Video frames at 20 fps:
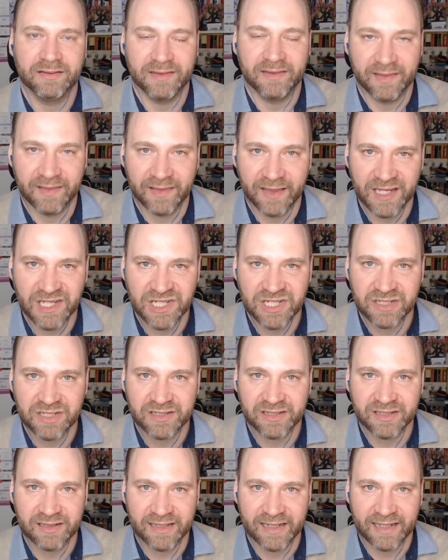
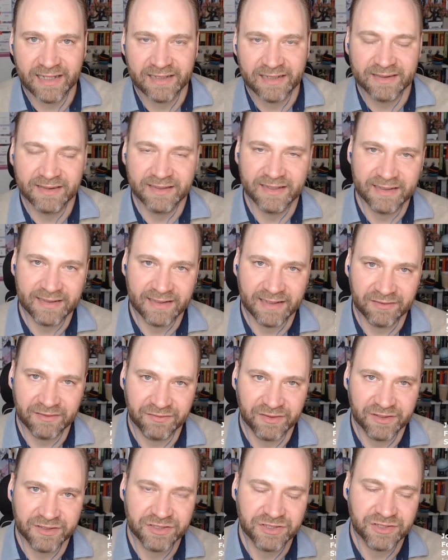digitally
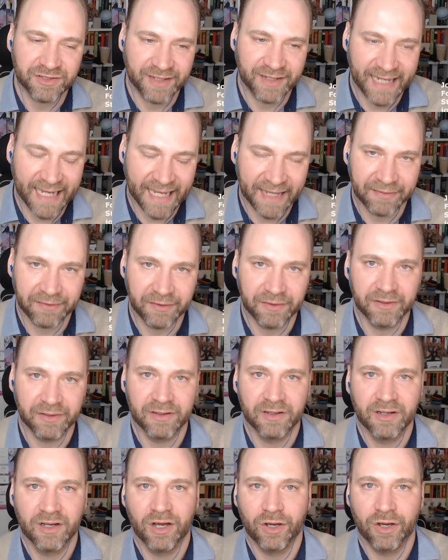delivered
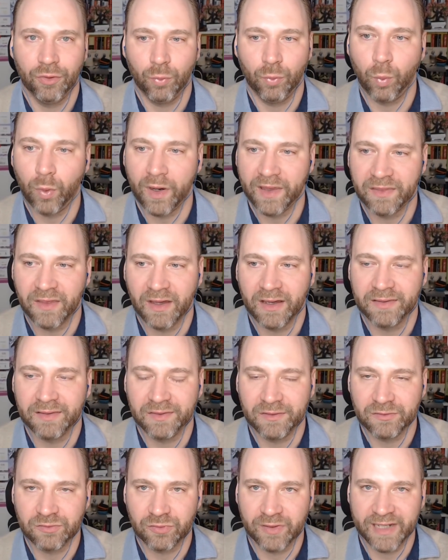together with
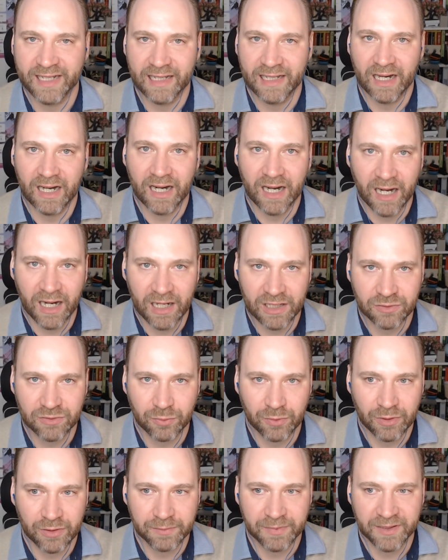the real
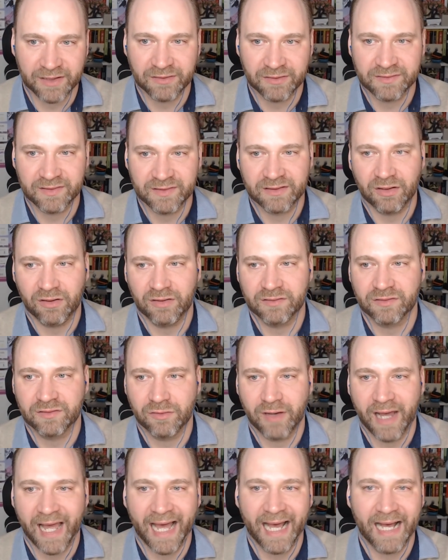artwork, because it
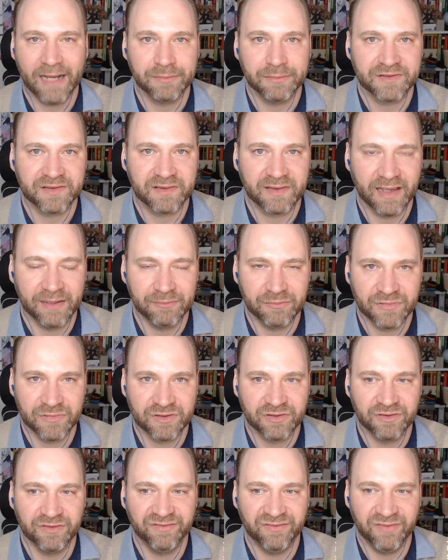also helps them
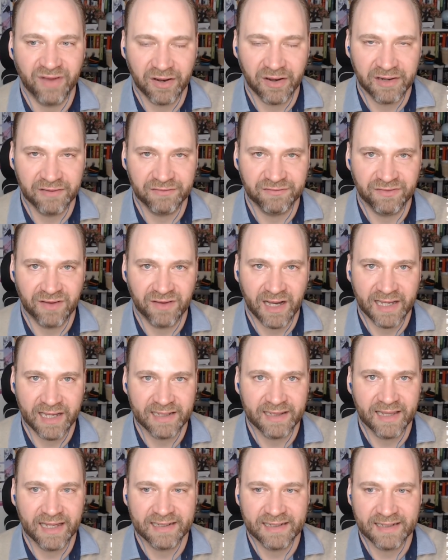to
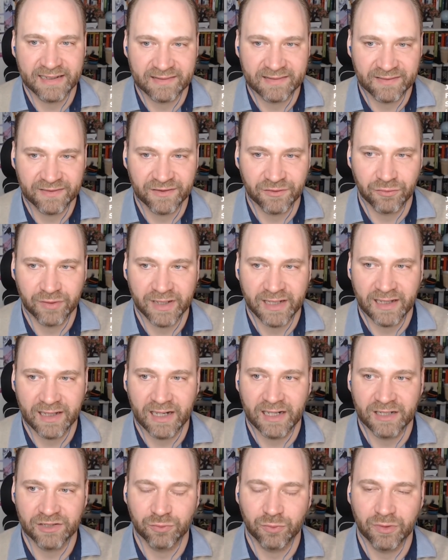verify that it's the real
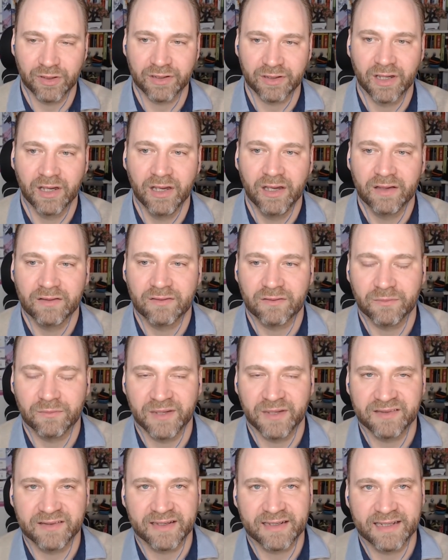artwork. So
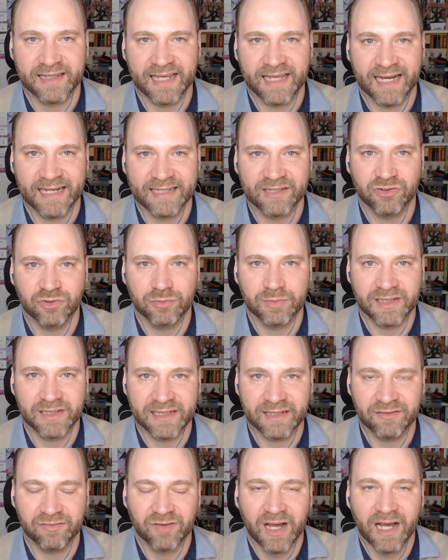basically, I do
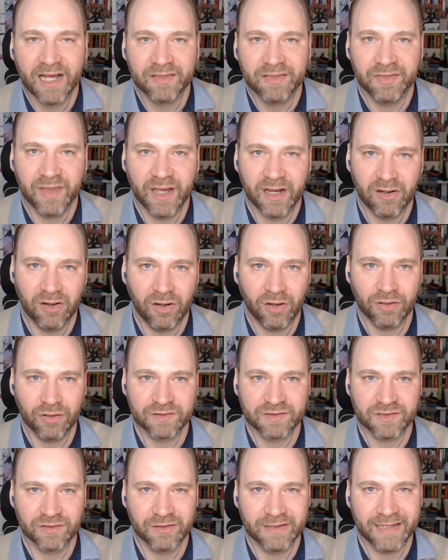believe there are
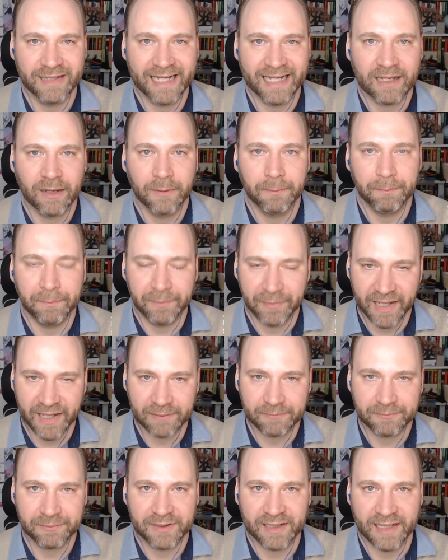also like
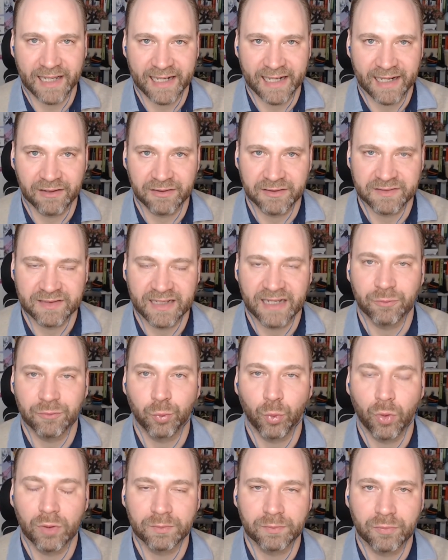big players
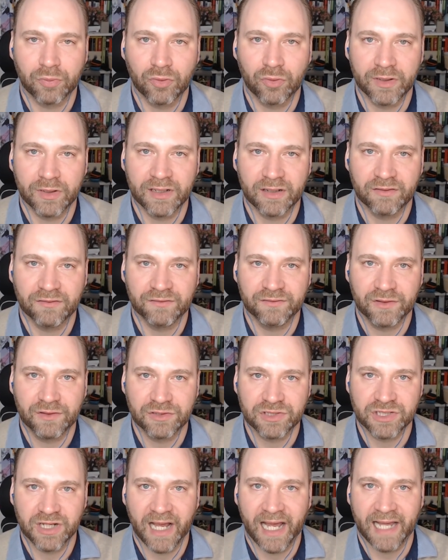at one point in the
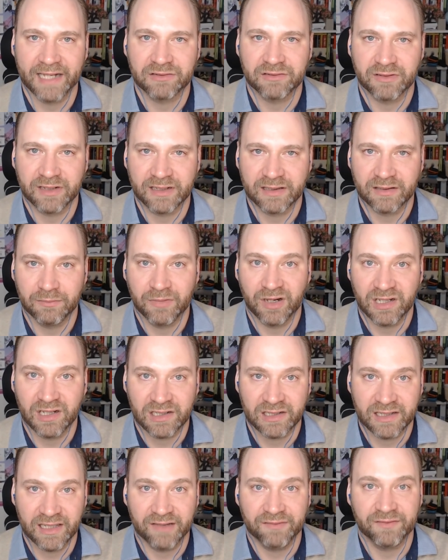future entering the
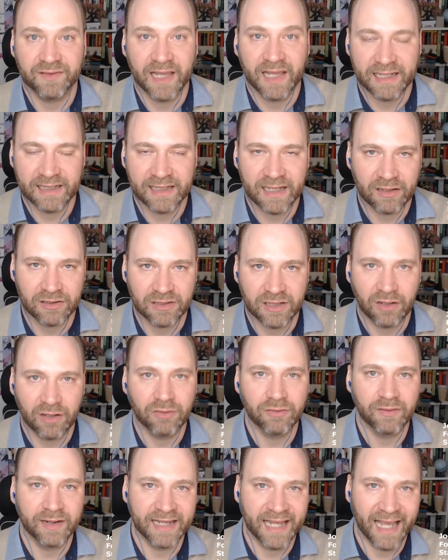market if they not
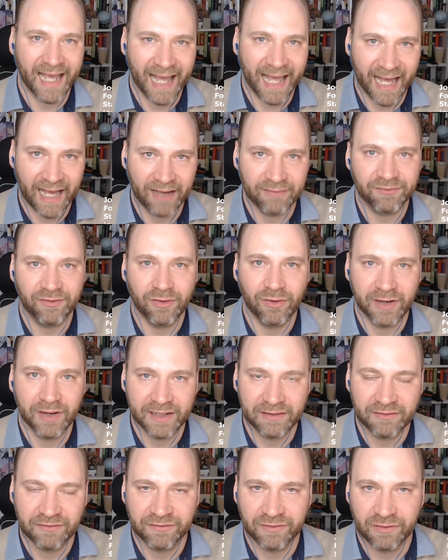already have or
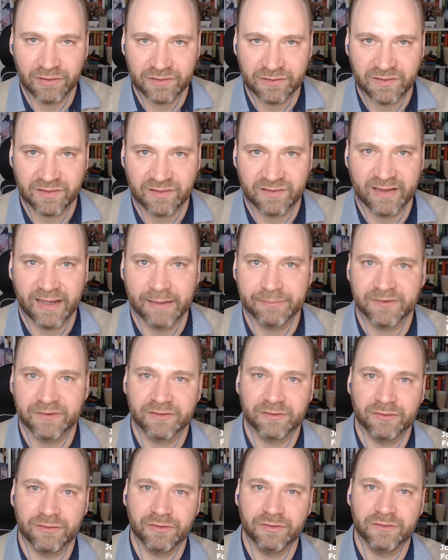in the first
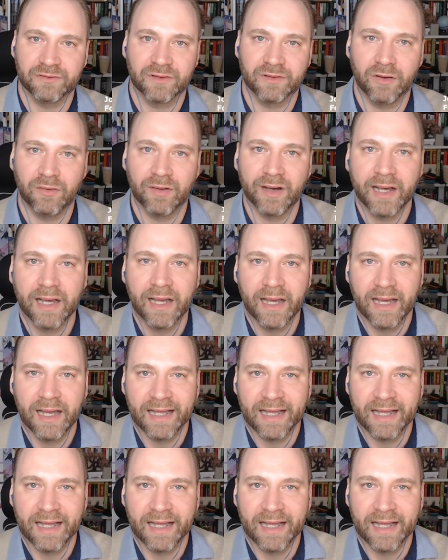steps to do so.